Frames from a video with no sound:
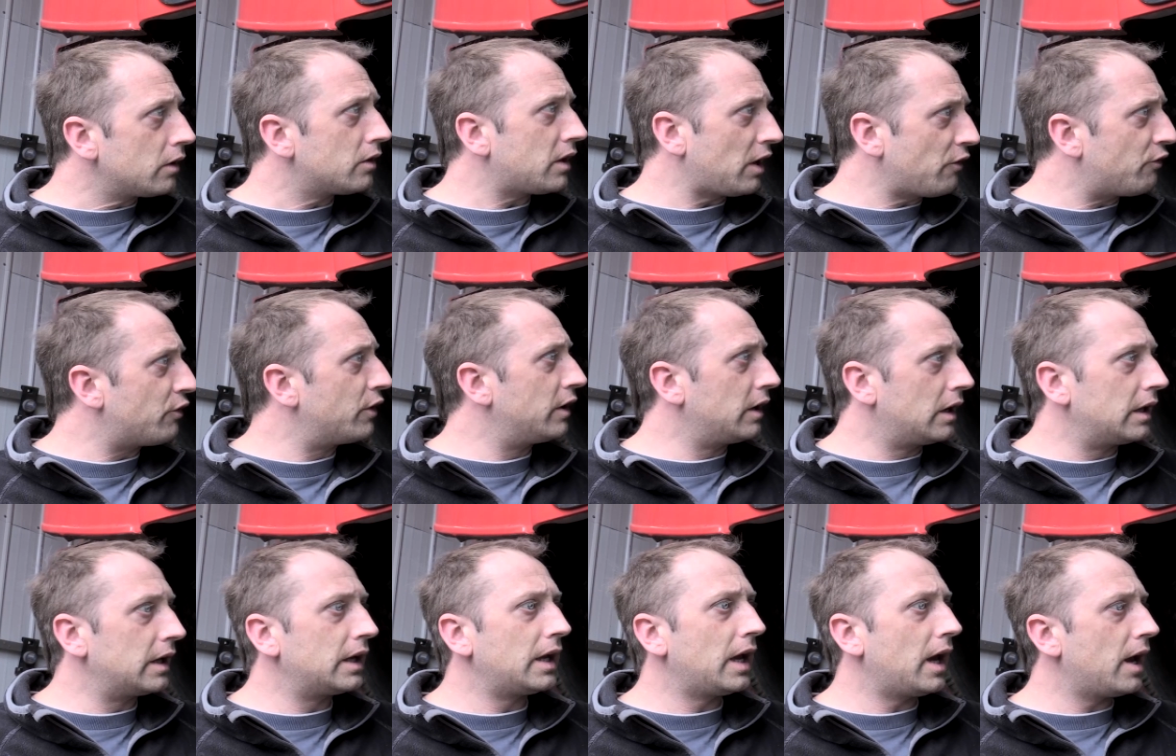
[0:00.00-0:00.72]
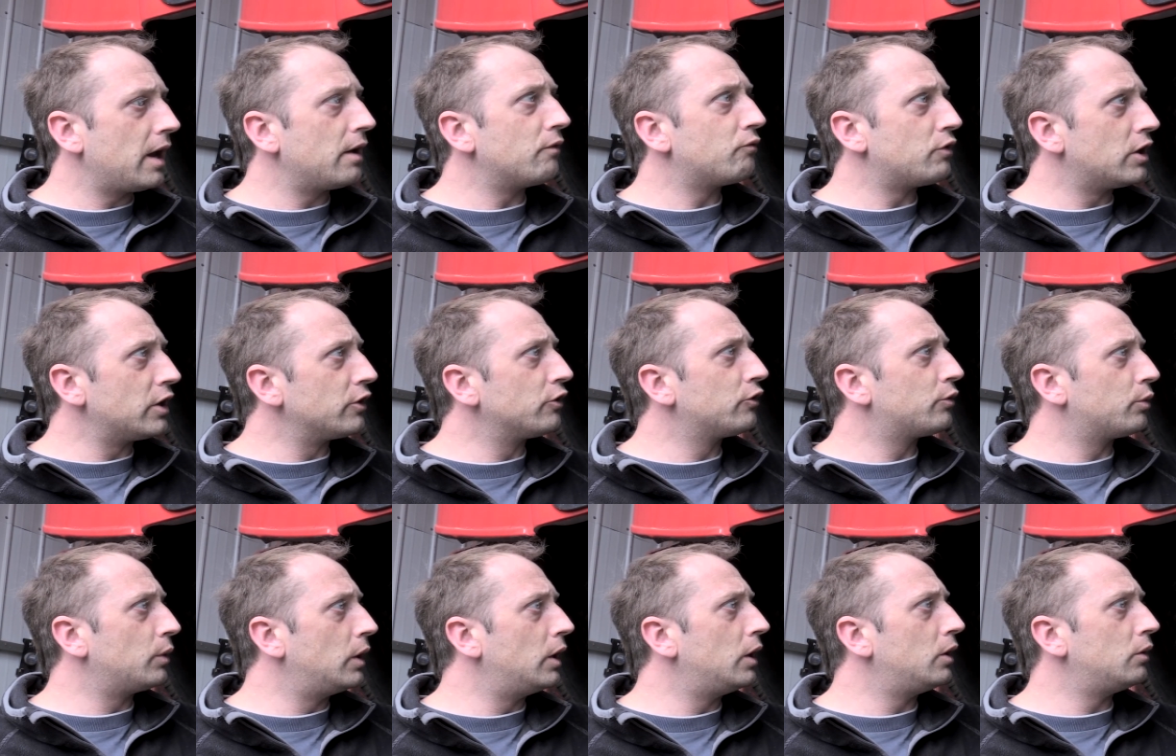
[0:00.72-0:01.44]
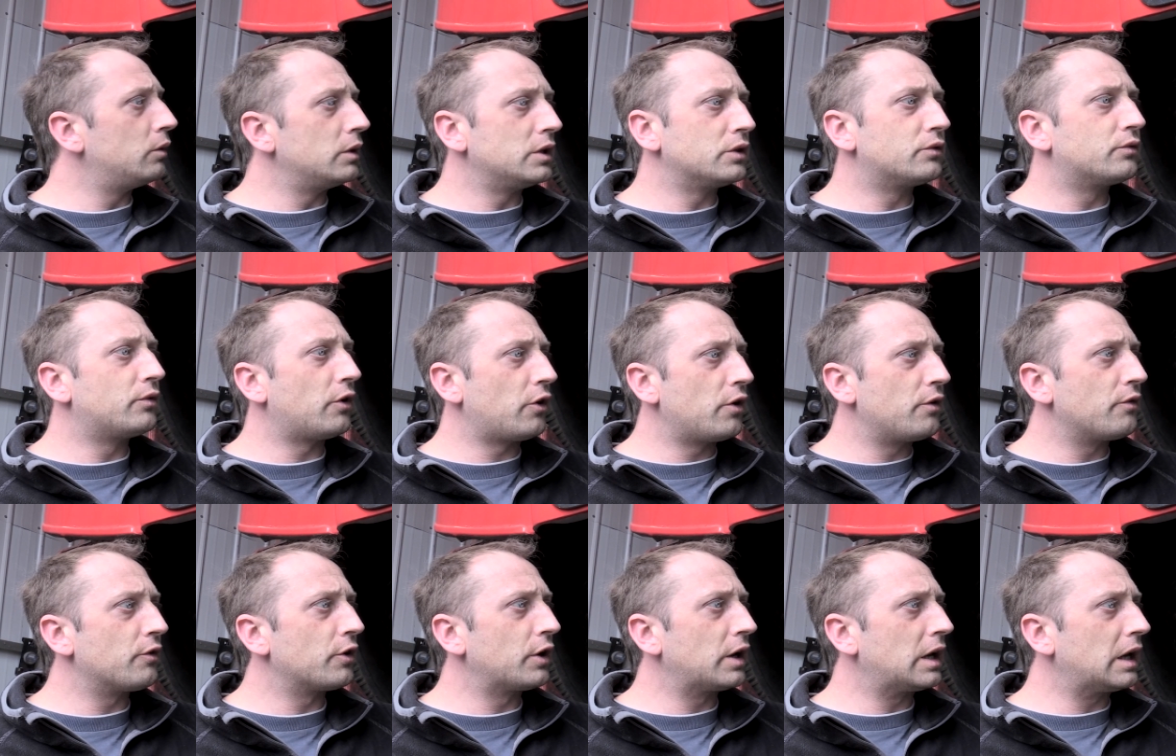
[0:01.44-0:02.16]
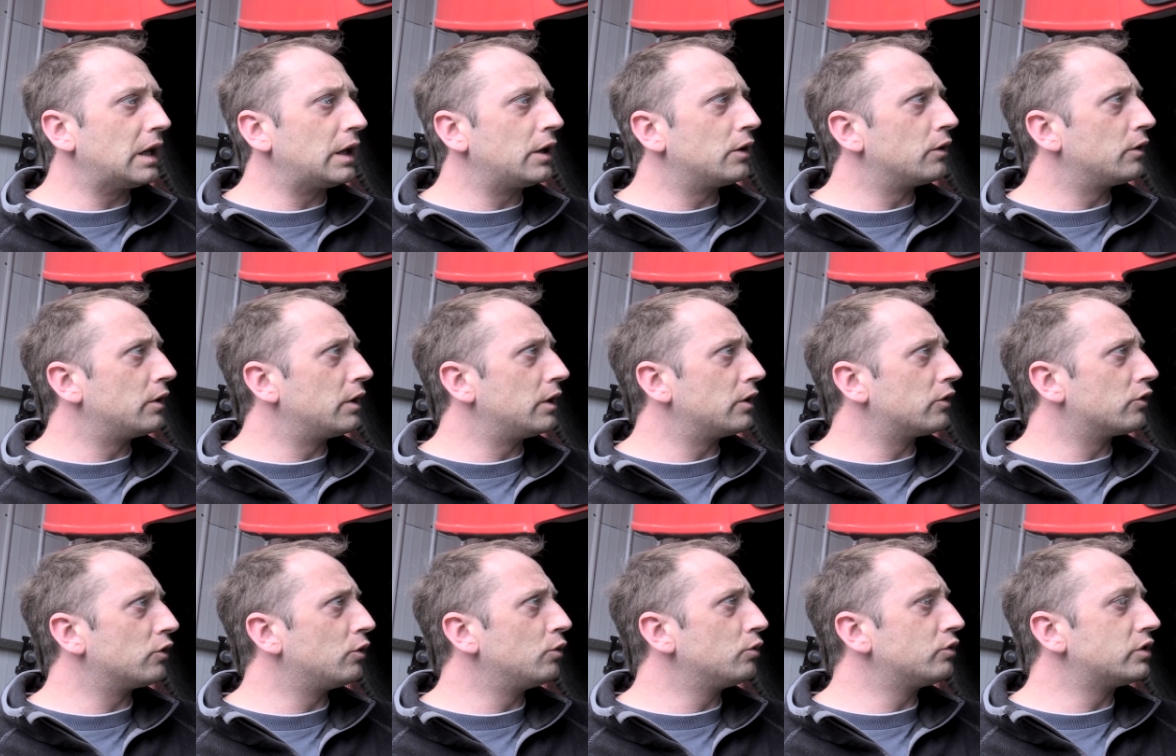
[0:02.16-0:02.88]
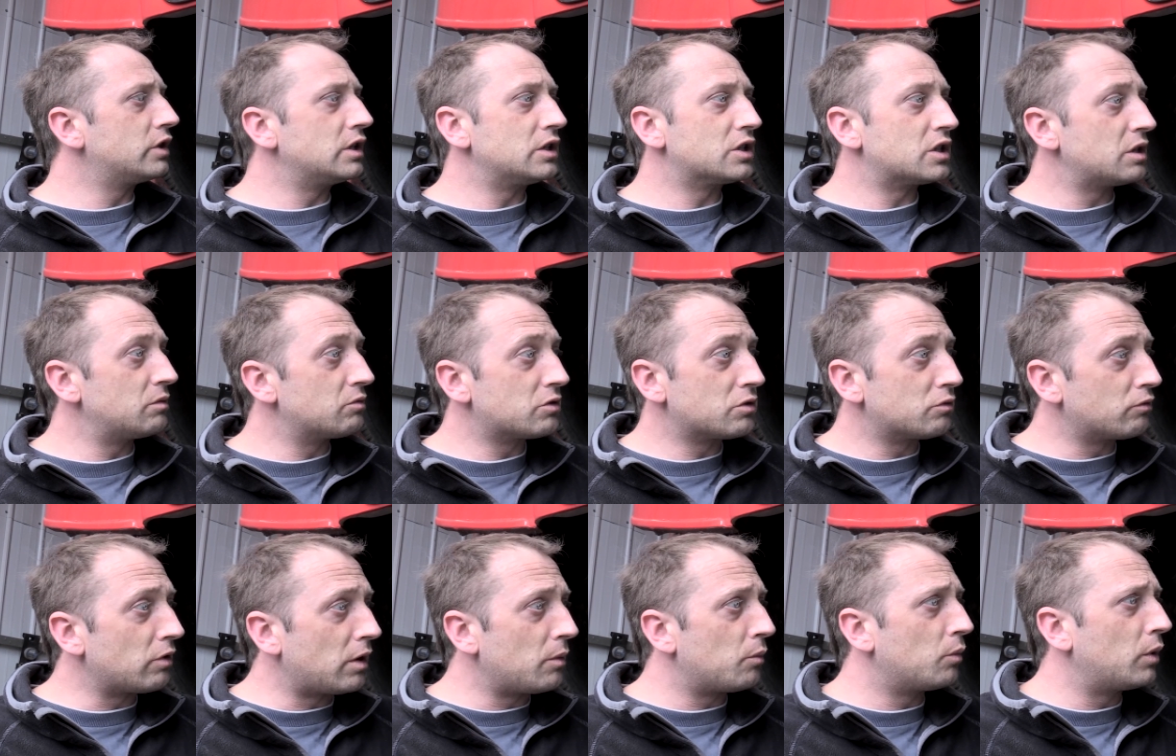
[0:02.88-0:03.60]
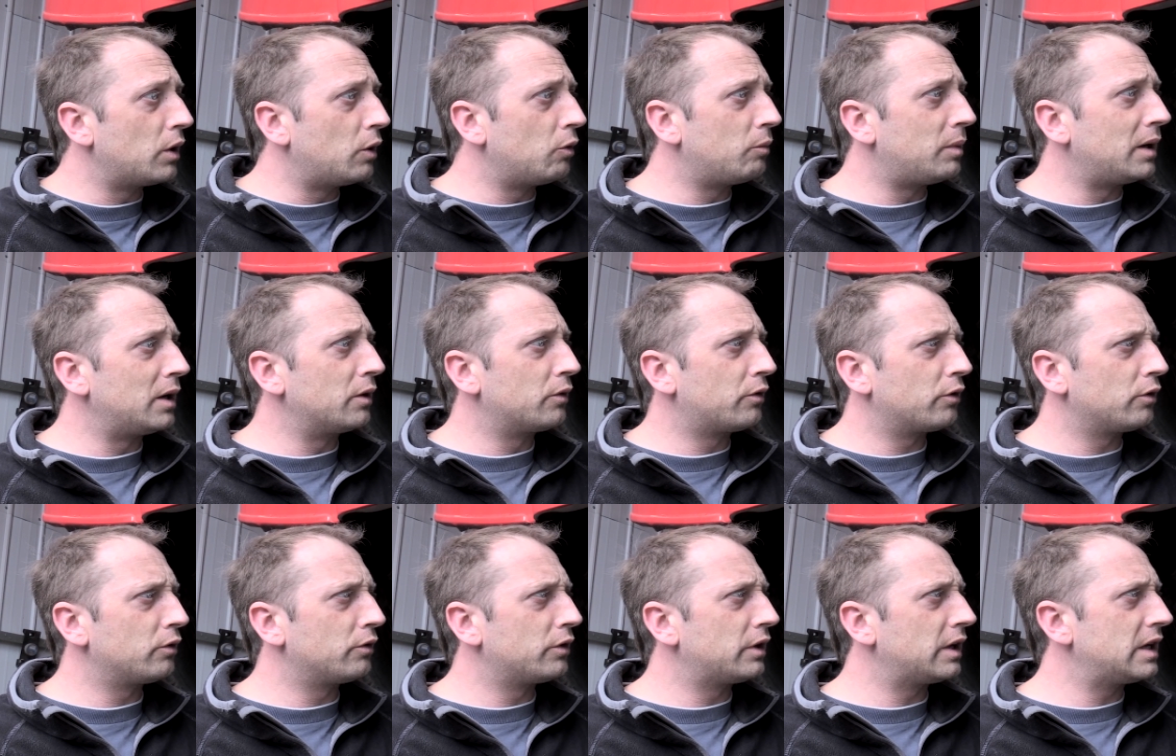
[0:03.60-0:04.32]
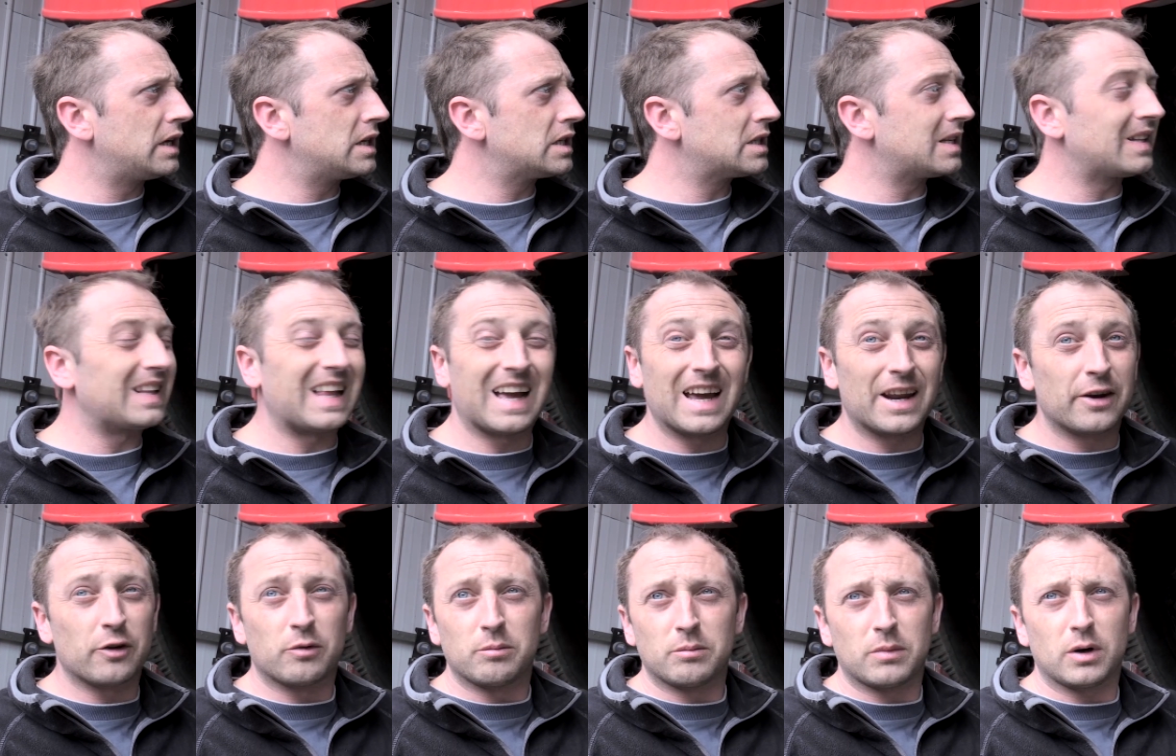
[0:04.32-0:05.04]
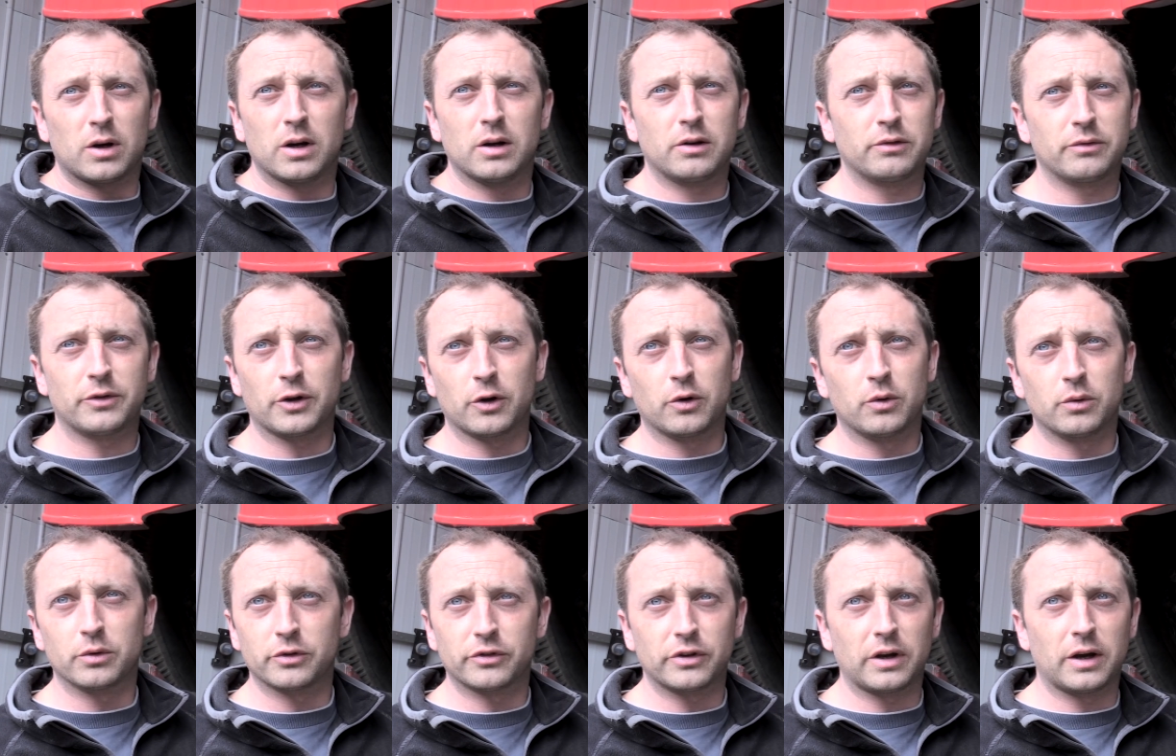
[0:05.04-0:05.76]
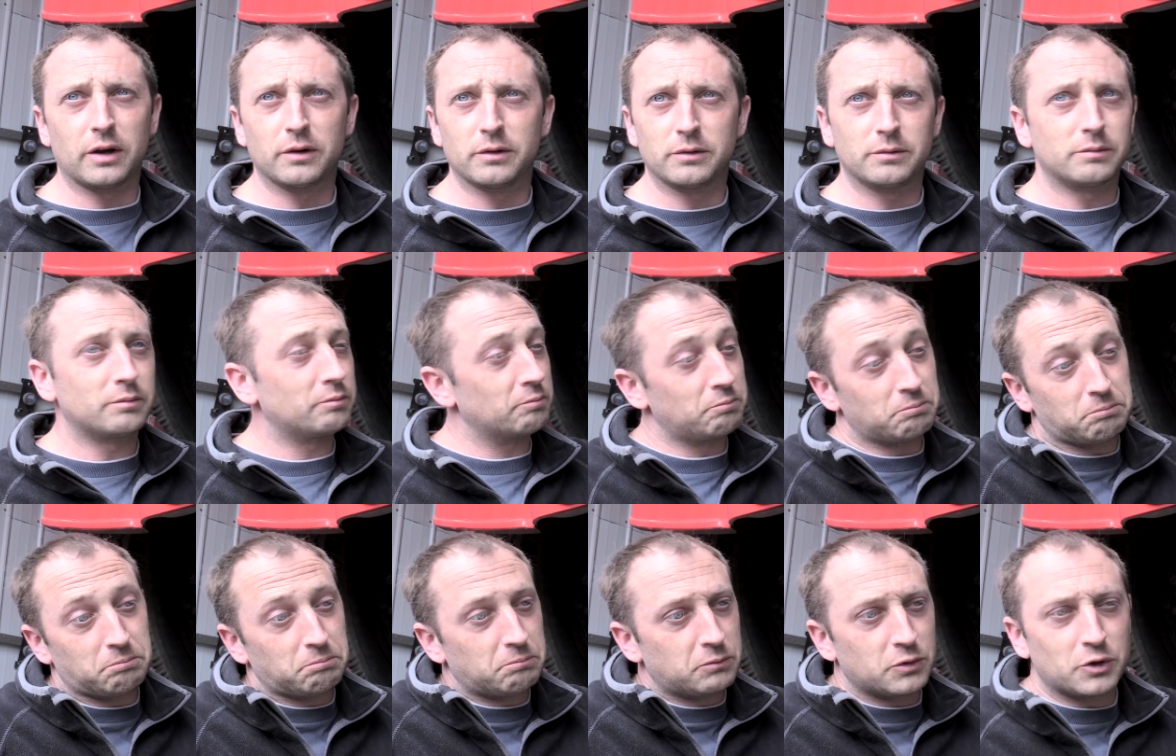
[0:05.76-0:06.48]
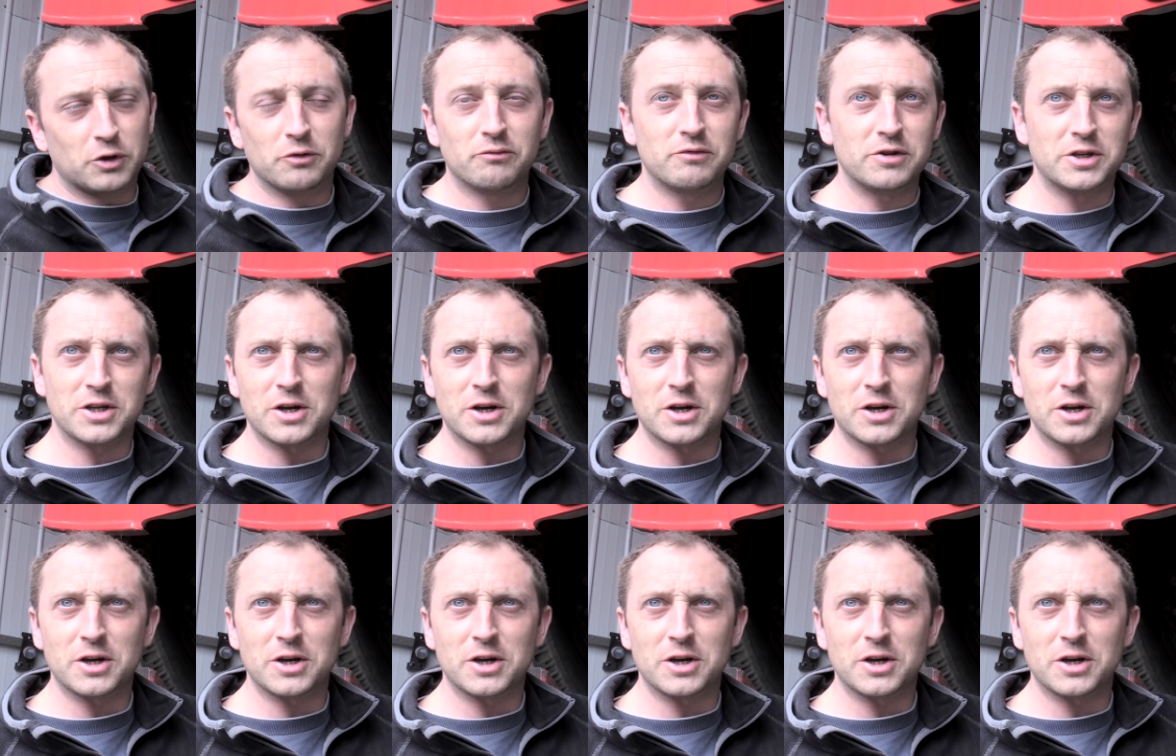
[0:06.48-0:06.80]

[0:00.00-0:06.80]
Definitely, yeah, it runs well, it's very, very clean on the exhaust, it seems to run well both on diesel and on biofuel, so good